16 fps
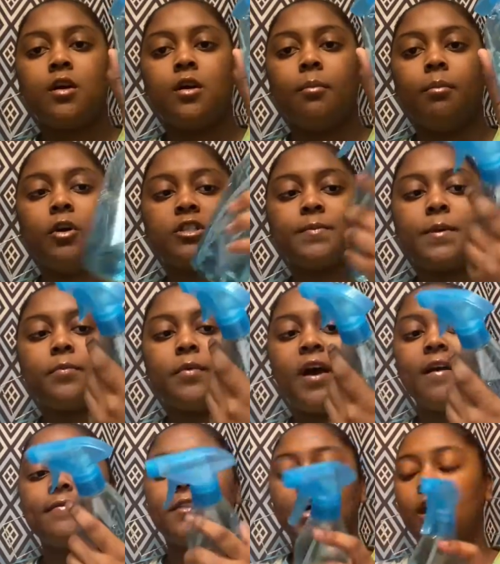Most people
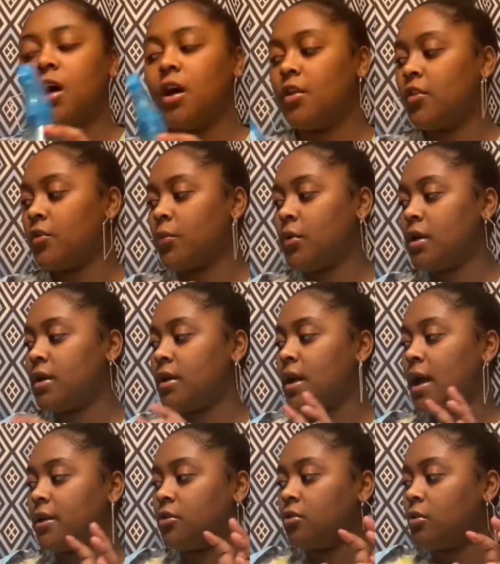have the other one.
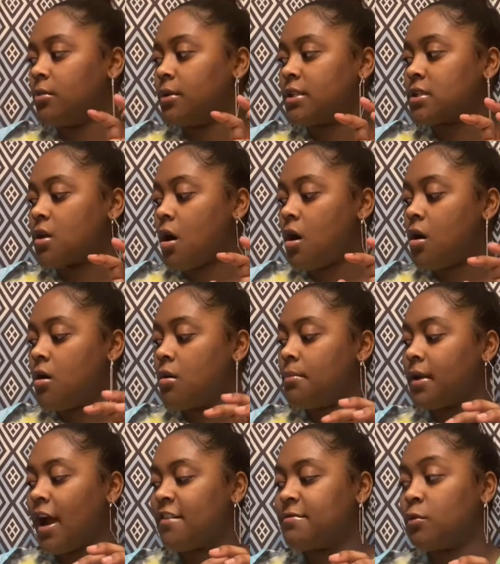I don't know what it's called,
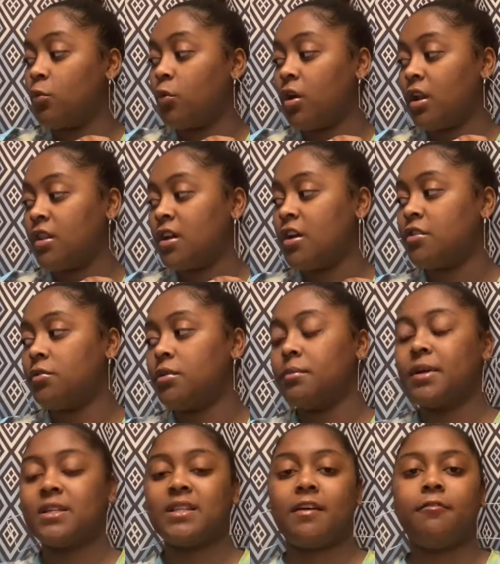but I've been wanting the other one
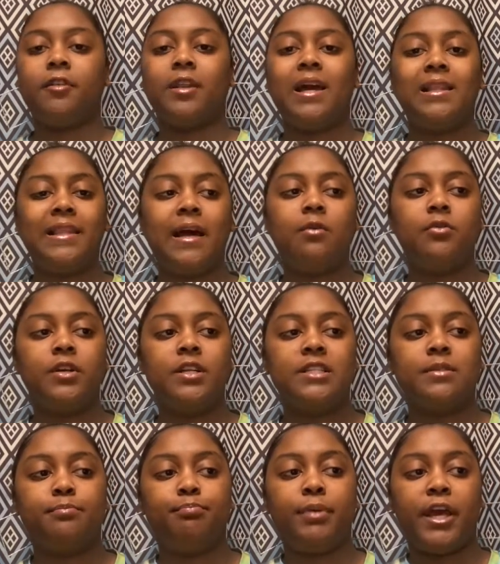because I feel like that one is
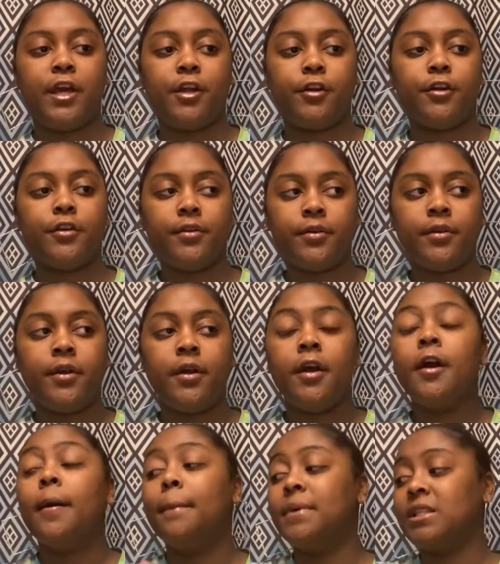better.
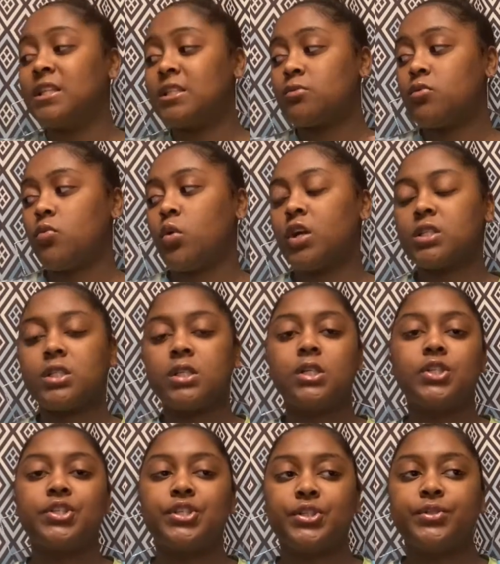But this one works
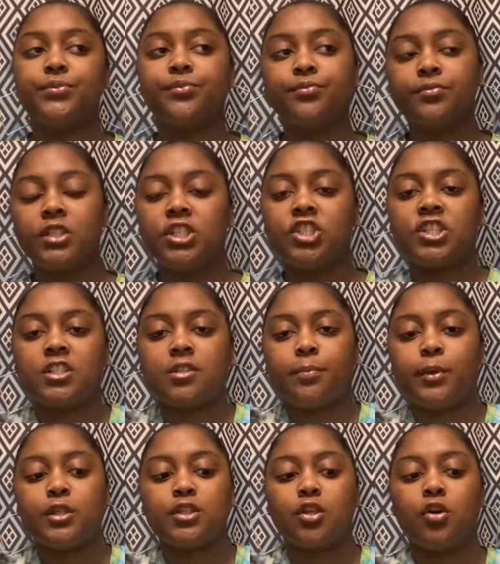good too. It just
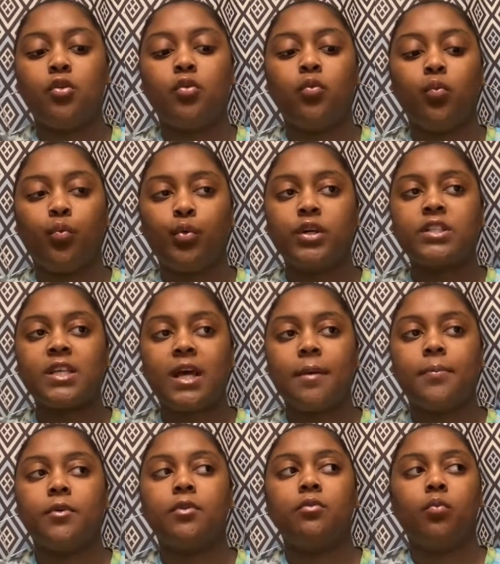depends on what
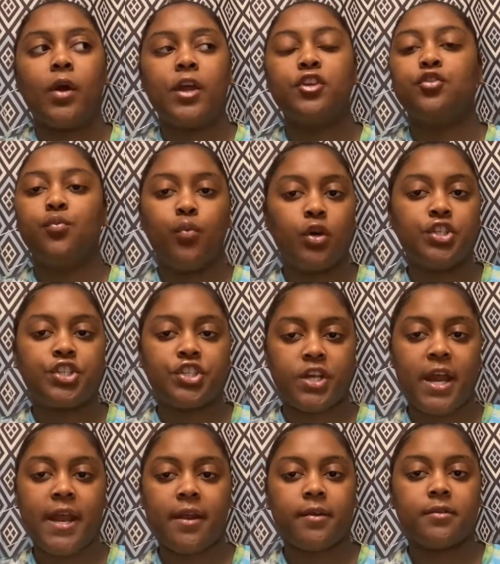type of way you want your
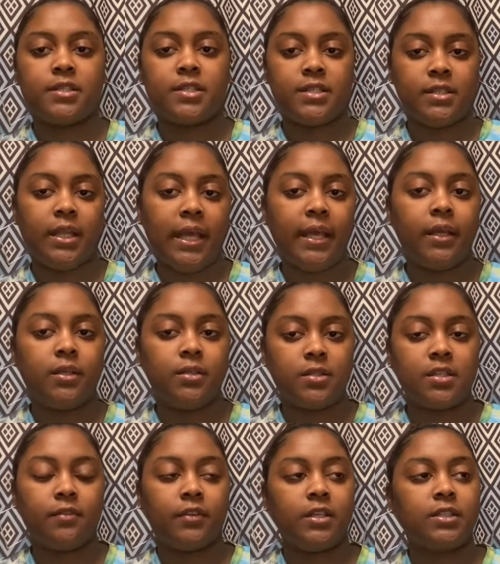hair to lay and
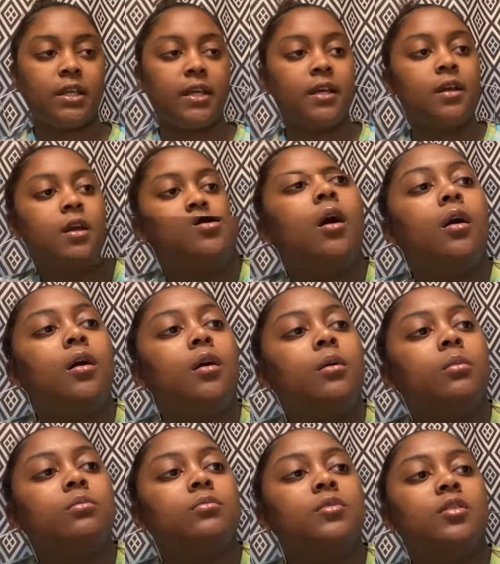stuff like that.
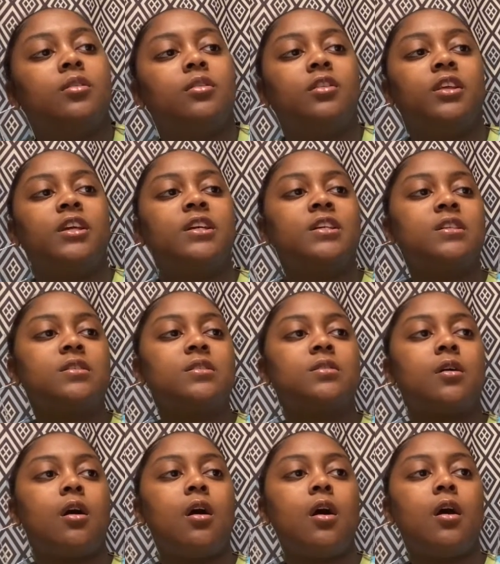These
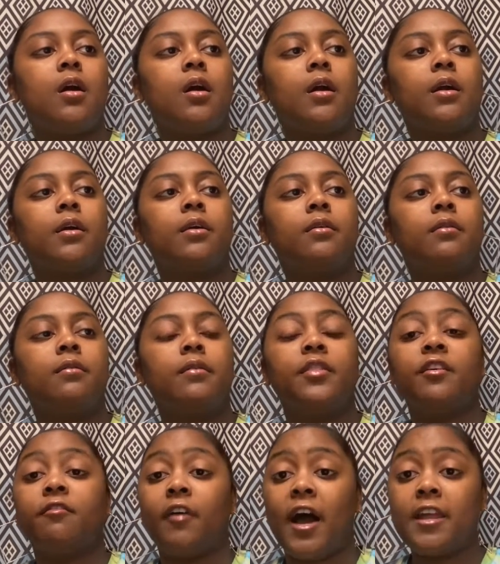are
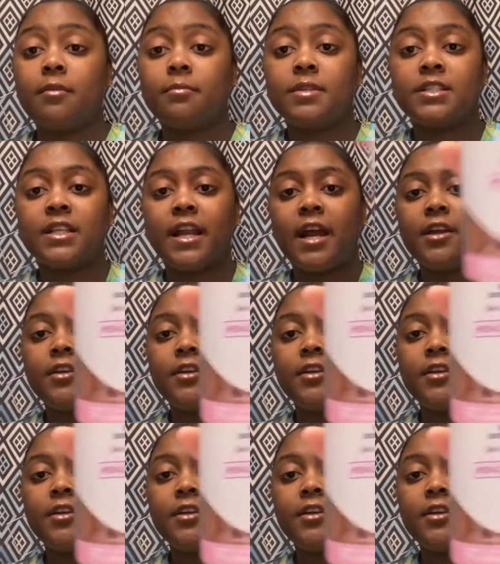the vitamins that I